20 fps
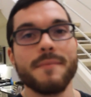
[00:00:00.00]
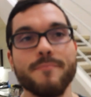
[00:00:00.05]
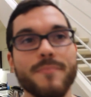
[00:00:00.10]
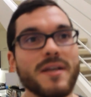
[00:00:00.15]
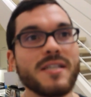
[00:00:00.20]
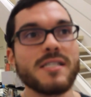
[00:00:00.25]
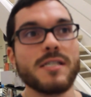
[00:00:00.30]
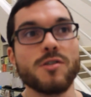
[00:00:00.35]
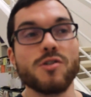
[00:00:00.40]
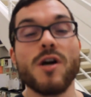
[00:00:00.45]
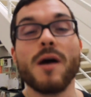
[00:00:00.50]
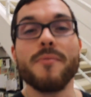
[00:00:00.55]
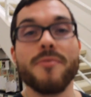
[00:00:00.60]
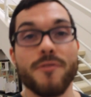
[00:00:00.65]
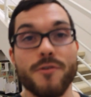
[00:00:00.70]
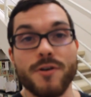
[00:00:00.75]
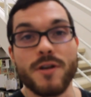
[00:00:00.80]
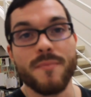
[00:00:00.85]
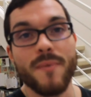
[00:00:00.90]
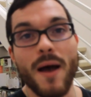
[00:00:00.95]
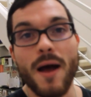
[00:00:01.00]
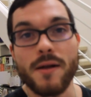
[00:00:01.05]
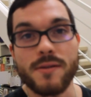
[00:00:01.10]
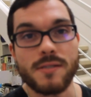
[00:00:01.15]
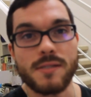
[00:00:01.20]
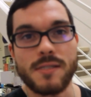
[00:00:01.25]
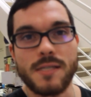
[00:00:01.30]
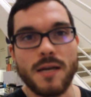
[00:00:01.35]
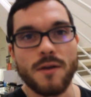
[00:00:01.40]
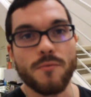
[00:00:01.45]
basically dropped 30
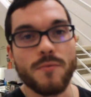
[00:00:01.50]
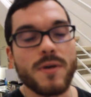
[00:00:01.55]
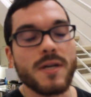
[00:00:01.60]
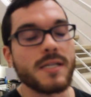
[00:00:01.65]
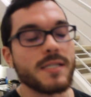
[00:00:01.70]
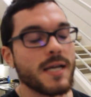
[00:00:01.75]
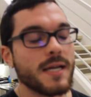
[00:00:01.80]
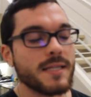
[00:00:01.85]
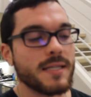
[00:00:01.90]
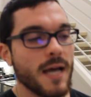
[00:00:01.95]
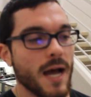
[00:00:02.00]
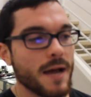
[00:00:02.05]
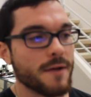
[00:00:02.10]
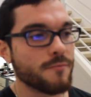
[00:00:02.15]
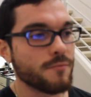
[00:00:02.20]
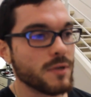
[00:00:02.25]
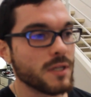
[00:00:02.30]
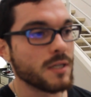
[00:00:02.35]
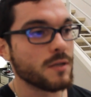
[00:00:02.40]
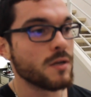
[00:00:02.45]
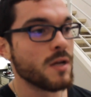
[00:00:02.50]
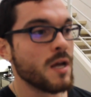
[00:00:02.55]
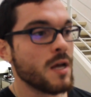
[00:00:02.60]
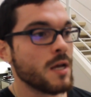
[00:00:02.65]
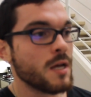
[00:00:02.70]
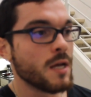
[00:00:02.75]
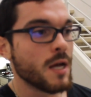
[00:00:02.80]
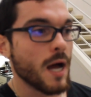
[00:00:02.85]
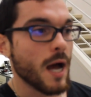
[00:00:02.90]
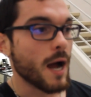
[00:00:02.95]
pounds in 10 weeks. I really
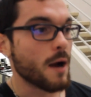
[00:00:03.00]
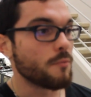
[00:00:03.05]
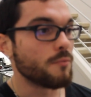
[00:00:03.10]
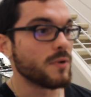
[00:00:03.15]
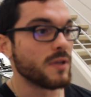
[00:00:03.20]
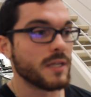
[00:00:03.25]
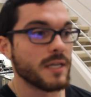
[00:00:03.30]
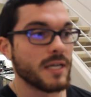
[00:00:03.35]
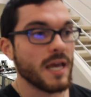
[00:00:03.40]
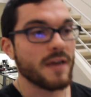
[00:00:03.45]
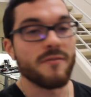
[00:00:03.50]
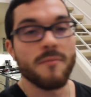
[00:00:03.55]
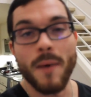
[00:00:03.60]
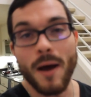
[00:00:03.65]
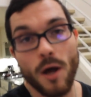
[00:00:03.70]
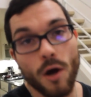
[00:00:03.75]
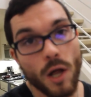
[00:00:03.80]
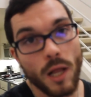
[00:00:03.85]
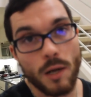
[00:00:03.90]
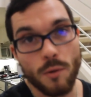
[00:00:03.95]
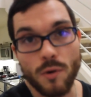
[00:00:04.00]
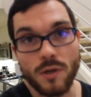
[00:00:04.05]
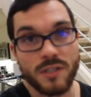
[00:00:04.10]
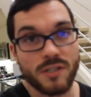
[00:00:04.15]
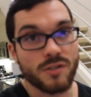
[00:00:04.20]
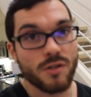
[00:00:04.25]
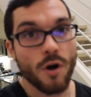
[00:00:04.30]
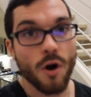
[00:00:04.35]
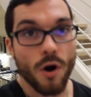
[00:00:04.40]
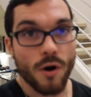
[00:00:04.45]
gave it my all. I worked
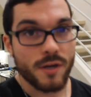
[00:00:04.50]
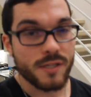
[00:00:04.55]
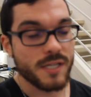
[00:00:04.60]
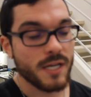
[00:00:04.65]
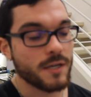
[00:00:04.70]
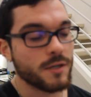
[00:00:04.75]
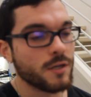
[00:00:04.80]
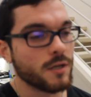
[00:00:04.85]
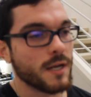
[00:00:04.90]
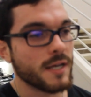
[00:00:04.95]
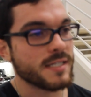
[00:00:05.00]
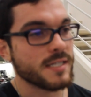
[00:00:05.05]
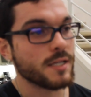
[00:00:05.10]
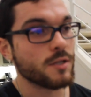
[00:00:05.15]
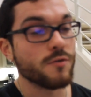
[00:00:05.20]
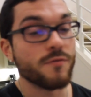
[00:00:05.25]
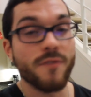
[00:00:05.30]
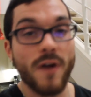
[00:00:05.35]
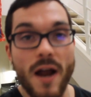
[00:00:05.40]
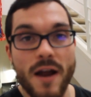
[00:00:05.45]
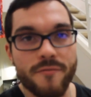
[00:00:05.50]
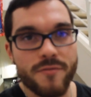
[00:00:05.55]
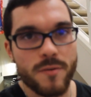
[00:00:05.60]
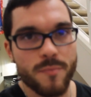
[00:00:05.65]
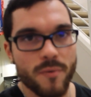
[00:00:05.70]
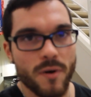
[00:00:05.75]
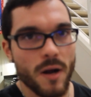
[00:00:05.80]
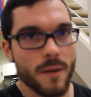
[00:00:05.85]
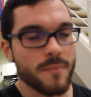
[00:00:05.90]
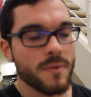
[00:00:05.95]
as hard as I could, as I do for every
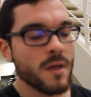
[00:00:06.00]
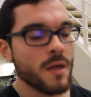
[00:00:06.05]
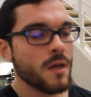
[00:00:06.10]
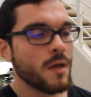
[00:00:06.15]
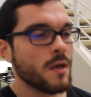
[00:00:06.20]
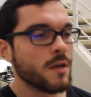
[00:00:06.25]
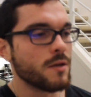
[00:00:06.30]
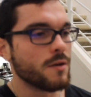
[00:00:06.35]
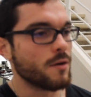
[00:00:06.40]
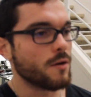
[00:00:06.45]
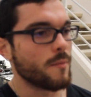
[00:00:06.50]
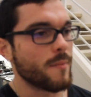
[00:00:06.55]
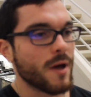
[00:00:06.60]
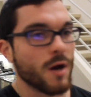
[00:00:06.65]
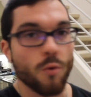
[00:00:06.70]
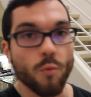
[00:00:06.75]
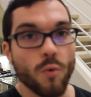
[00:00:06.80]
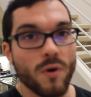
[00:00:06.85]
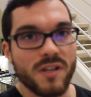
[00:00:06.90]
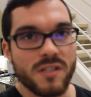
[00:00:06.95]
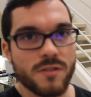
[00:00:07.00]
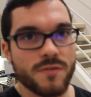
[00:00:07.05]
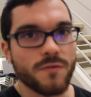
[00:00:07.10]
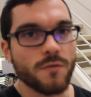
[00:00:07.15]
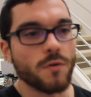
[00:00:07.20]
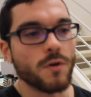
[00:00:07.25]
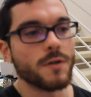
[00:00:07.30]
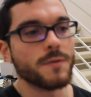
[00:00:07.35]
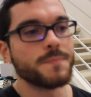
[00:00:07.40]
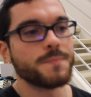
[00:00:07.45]
prep, you know, no matter what it's
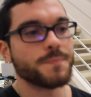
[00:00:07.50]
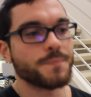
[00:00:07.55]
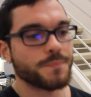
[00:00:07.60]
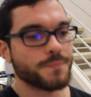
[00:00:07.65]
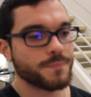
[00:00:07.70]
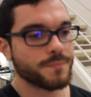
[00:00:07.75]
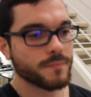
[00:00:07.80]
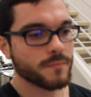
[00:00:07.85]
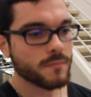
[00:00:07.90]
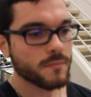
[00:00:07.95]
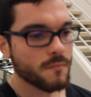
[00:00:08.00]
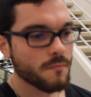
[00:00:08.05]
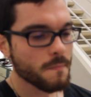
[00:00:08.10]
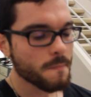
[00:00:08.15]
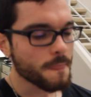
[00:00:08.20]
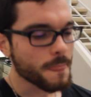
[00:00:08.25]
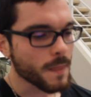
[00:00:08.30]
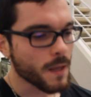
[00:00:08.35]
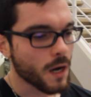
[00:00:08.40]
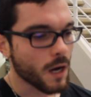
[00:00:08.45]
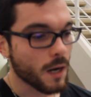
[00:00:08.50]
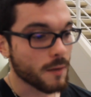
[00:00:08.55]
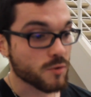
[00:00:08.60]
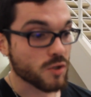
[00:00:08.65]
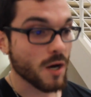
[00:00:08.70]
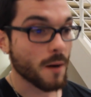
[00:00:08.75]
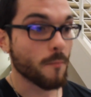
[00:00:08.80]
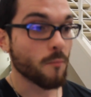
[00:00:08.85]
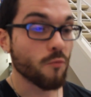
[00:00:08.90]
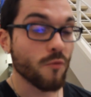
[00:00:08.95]
for.
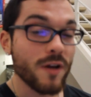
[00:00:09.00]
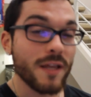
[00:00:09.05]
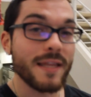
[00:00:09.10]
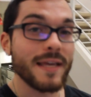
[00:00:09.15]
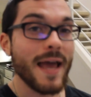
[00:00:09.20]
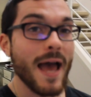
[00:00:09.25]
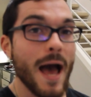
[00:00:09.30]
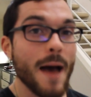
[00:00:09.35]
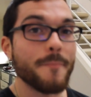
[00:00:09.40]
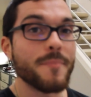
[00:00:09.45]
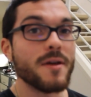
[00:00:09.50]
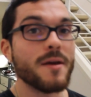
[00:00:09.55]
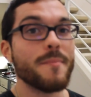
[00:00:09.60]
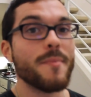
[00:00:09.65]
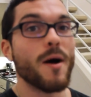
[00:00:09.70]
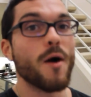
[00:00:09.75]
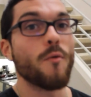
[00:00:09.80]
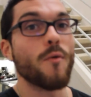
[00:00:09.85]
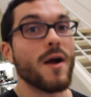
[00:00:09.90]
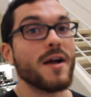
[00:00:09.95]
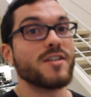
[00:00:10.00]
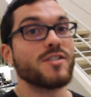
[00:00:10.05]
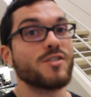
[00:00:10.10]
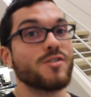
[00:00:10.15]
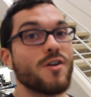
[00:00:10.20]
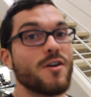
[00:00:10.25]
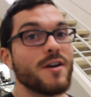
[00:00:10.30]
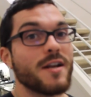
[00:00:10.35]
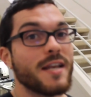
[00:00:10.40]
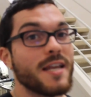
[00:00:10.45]
So I'm really happy about where I
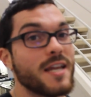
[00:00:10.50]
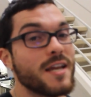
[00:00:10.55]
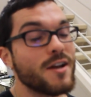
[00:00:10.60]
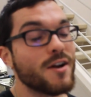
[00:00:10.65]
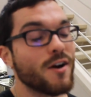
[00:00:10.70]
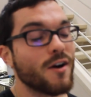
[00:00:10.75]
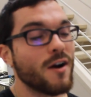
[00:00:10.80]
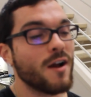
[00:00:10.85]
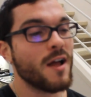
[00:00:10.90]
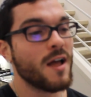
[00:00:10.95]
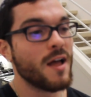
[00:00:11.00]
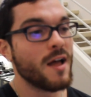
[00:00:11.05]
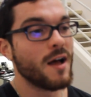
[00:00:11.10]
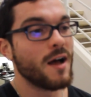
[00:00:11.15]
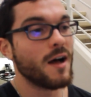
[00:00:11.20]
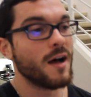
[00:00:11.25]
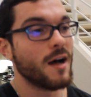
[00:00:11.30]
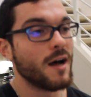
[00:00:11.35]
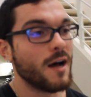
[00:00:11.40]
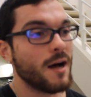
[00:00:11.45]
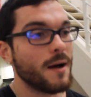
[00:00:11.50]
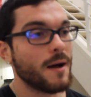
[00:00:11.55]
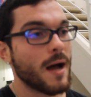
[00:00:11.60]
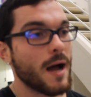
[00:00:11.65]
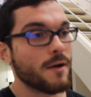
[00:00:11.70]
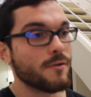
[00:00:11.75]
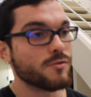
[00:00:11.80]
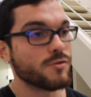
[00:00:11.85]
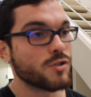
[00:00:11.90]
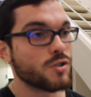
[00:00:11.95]
started here.
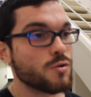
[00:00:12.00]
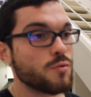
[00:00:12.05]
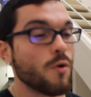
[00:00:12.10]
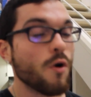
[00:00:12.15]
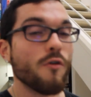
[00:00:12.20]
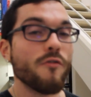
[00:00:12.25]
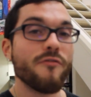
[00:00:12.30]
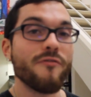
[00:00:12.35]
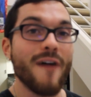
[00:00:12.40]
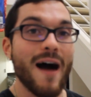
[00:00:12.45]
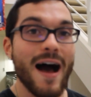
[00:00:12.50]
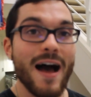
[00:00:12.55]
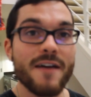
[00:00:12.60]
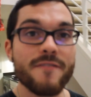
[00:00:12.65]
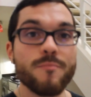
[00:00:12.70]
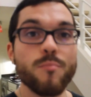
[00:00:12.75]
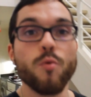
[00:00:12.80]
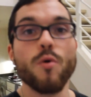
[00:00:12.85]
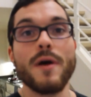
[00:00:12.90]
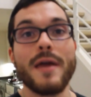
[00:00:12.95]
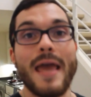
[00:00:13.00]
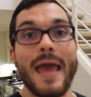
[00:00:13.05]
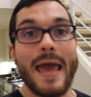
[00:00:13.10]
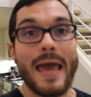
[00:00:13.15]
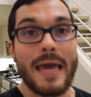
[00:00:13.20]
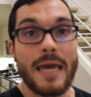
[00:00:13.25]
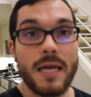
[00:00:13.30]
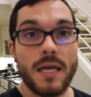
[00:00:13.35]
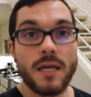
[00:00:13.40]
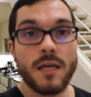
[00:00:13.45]
I was
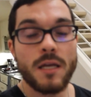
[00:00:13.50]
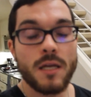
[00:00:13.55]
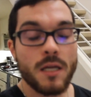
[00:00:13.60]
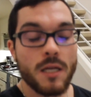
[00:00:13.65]
205.8